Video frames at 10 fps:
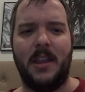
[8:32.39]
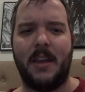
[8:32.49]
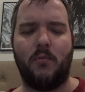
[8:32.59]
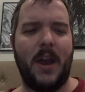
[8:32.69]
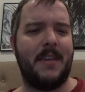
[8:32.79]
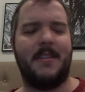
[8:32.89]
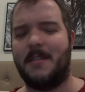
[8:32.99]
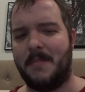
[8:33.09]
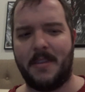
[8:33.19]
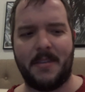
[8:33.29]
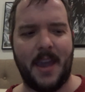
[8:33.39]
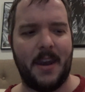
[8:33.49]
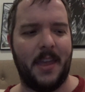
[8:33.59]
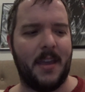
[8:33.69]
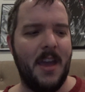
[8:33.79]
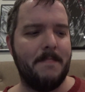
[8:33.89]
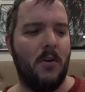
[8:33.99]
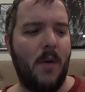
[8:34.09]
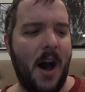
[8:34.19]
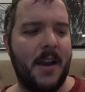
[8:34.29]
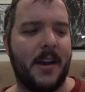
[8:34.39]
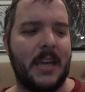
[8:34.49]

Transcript: like racism in society like Moana